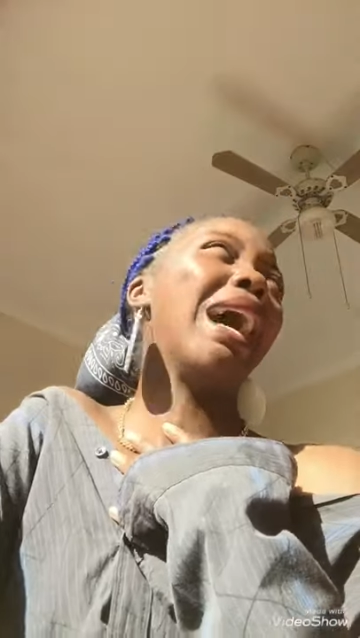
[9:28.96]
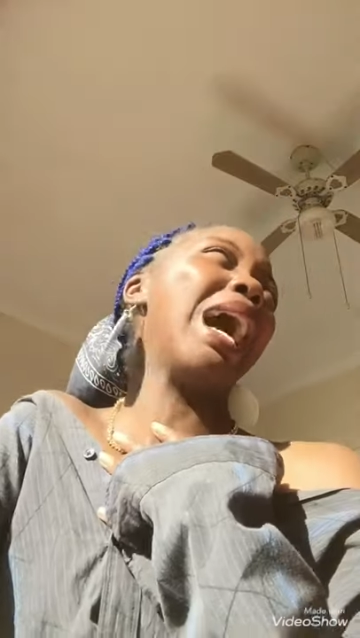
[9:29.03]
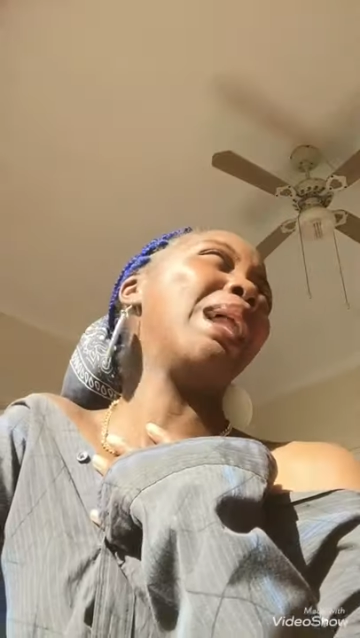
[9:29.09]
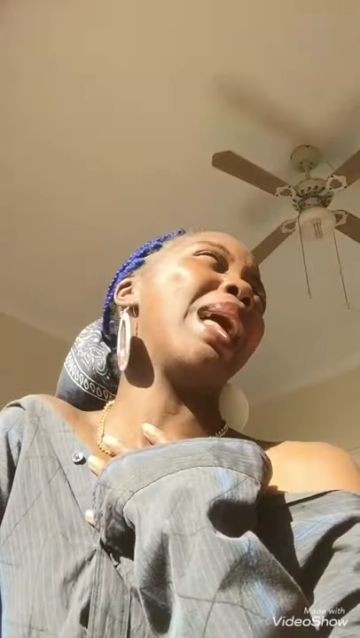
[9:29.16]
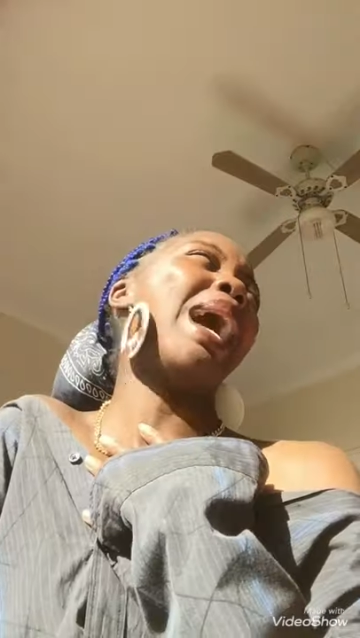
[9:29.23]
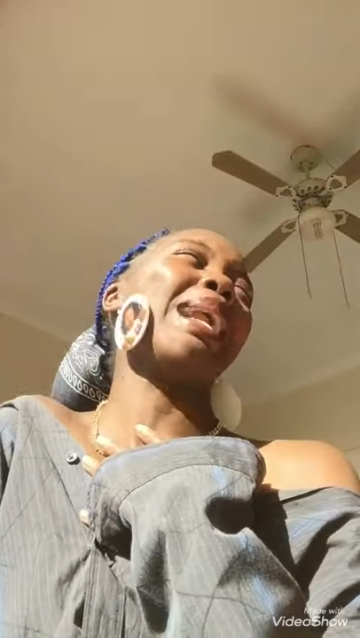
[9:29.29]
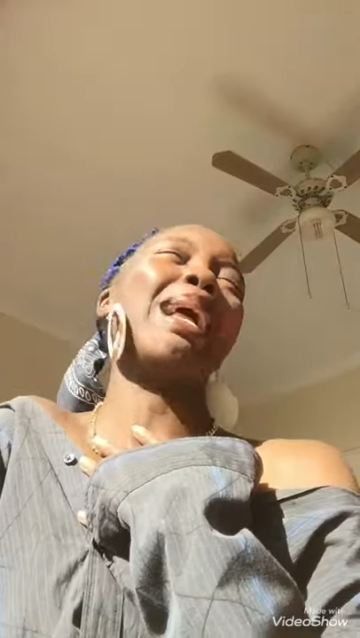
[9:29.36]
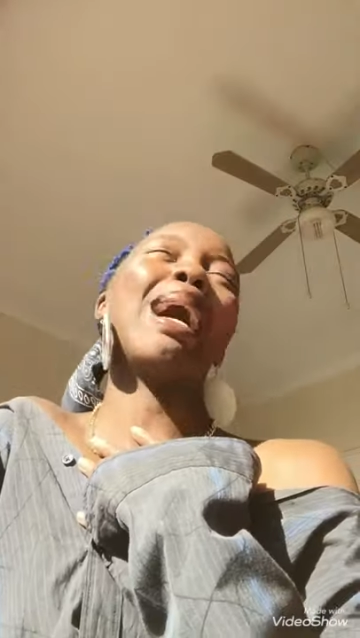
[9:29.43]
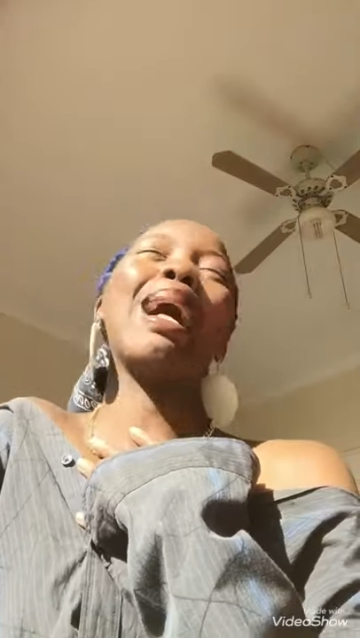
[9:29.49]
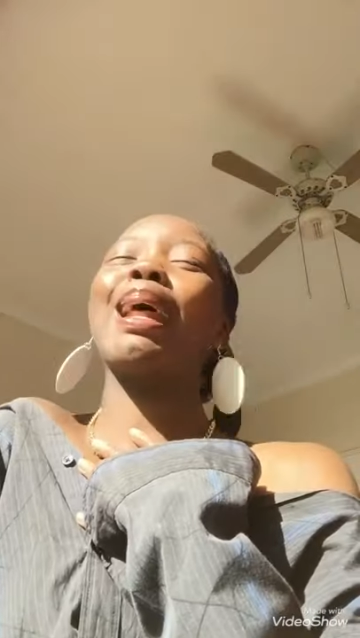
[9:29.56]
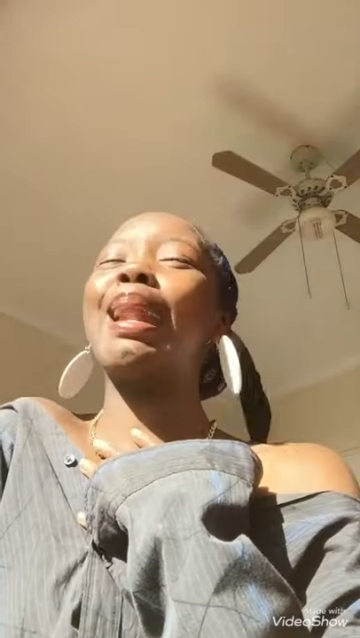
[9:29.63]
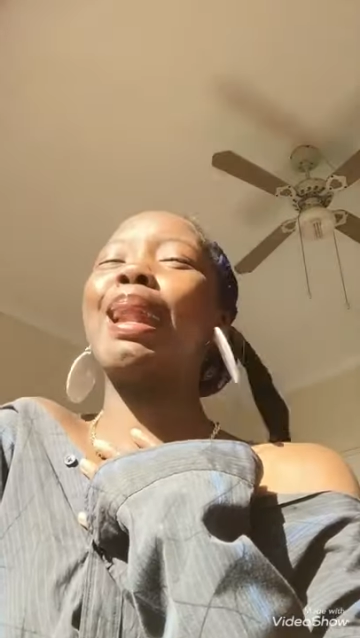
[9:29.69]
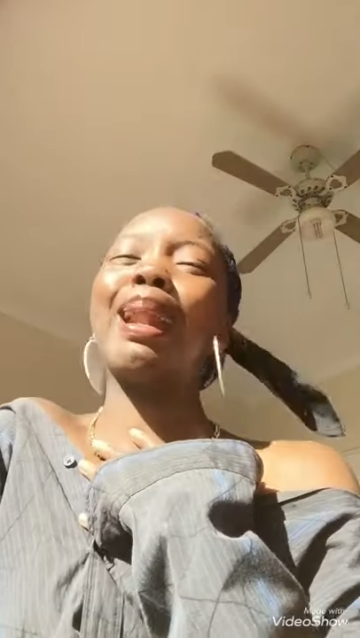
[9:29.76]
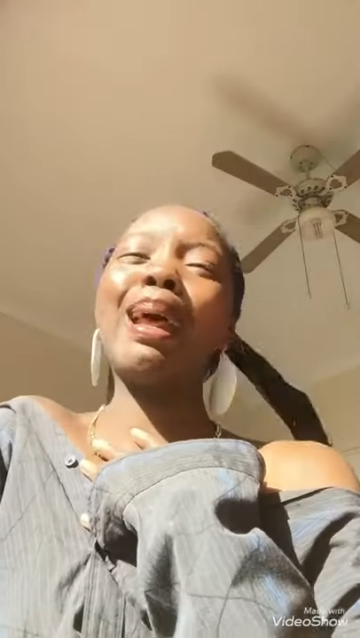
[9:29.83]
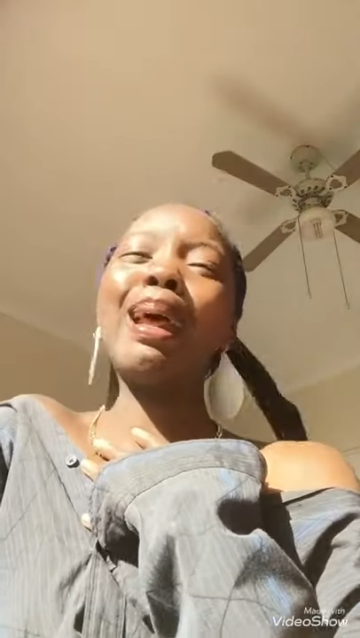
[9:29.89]
I'm like,
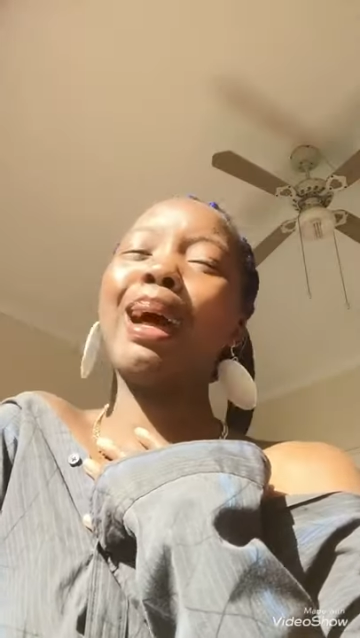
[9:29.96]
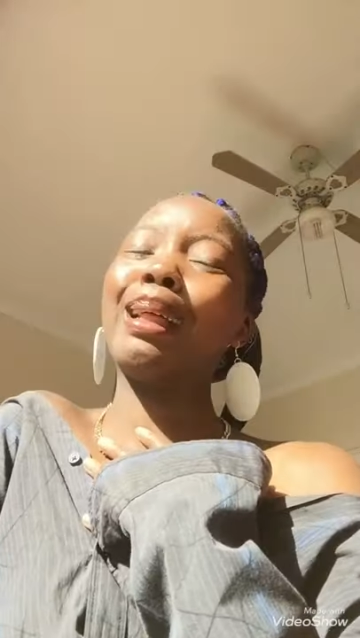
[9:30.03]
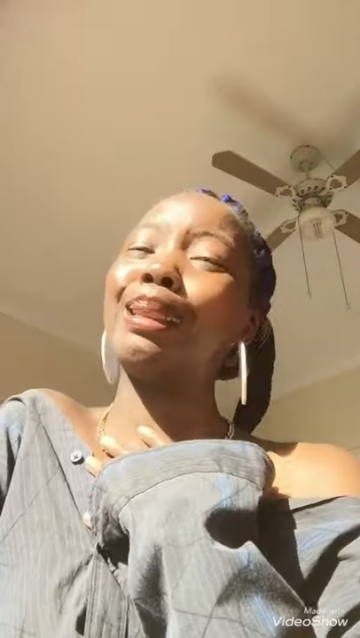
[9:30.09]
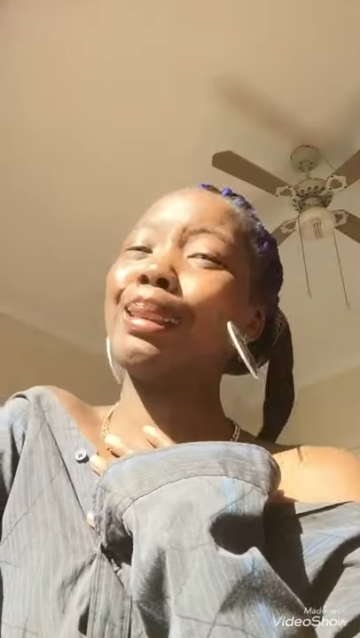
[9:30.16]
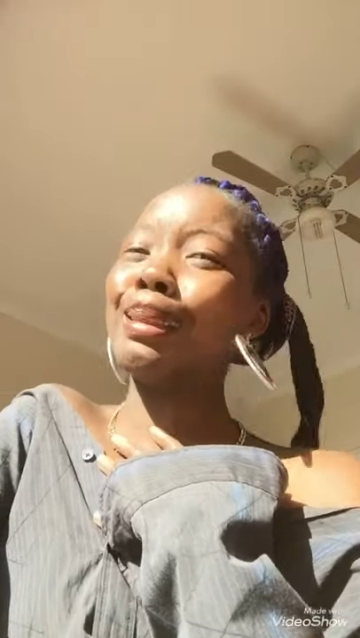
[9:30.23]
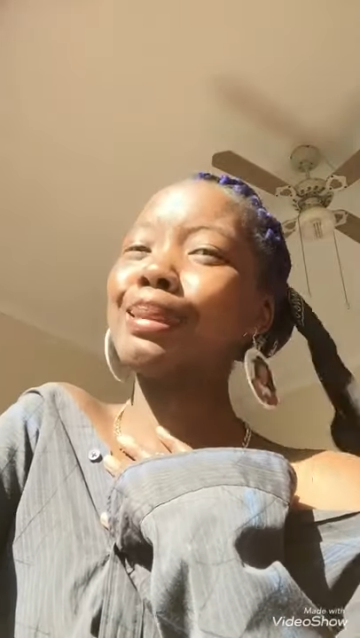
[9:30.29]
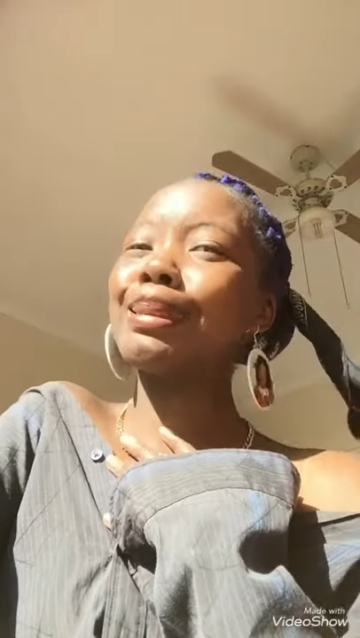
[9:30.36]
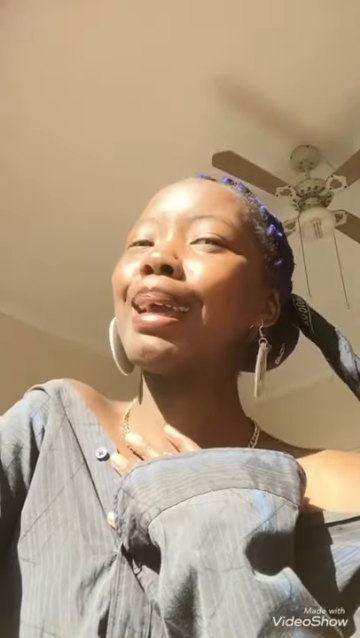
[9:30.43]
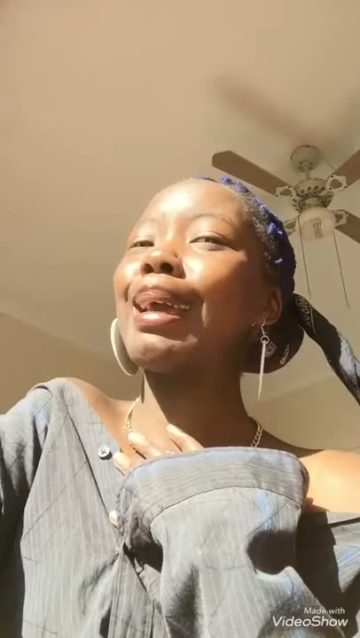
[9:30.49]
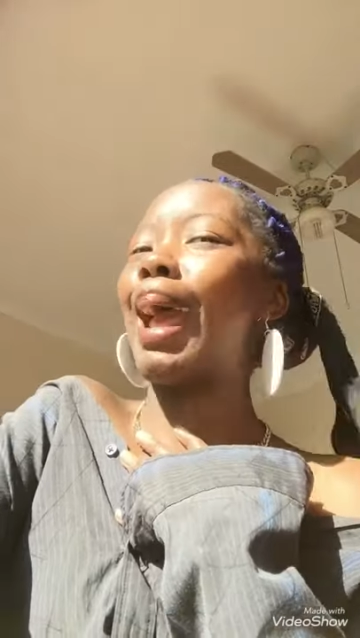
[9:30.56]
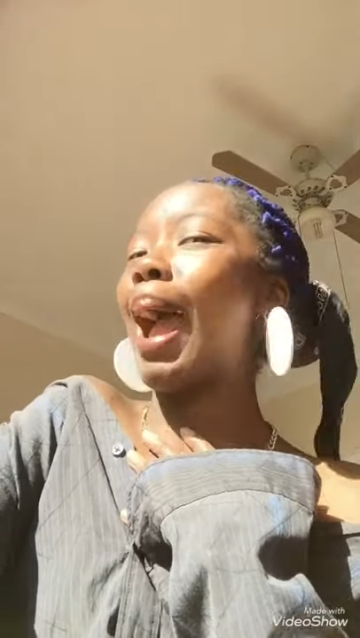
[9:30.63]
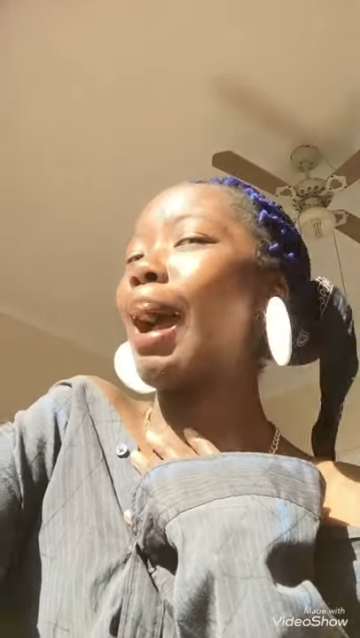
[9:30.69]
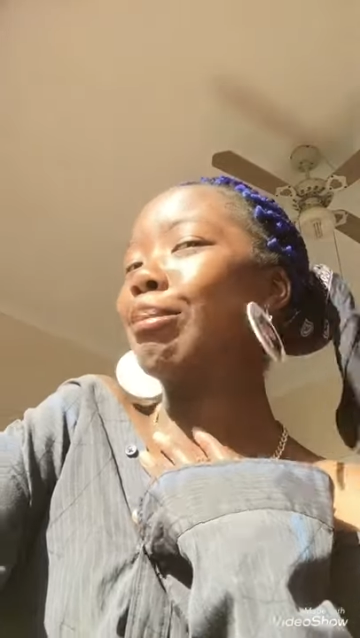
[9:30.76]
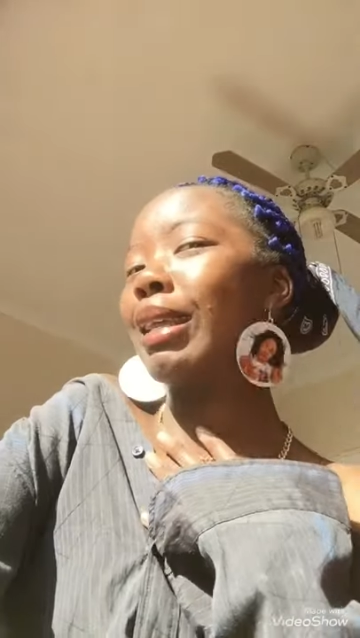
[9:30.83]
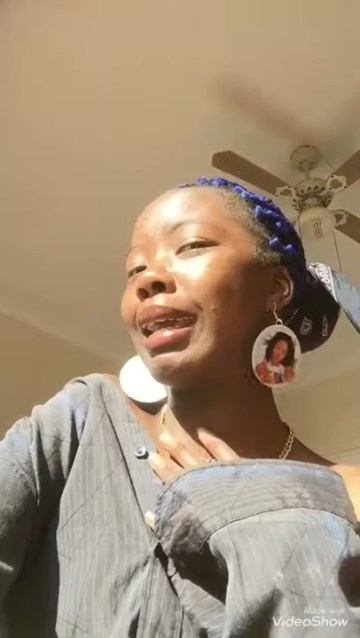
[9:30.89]
nah, this ain't
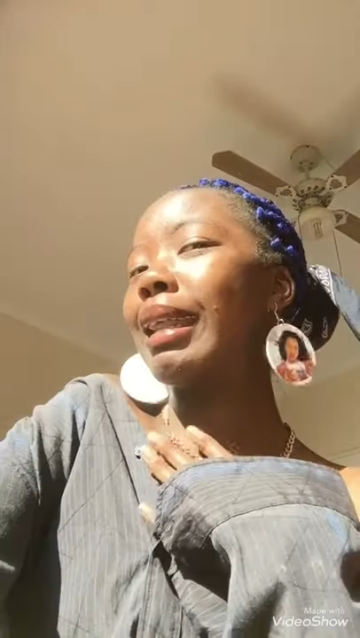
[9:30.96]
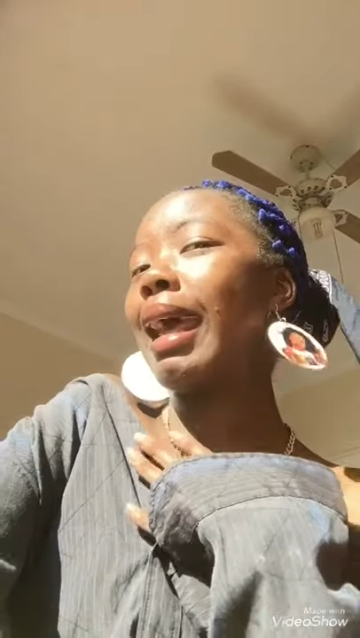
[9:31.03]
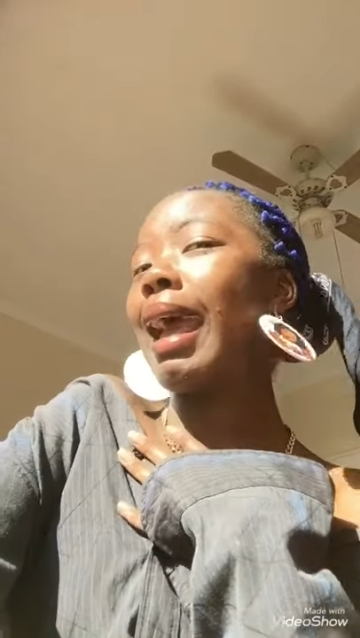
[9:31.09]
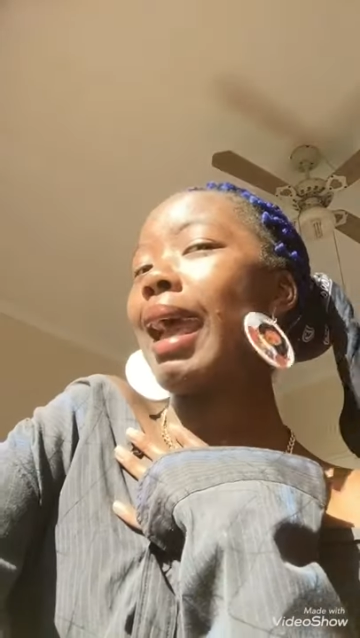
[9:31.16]
happening.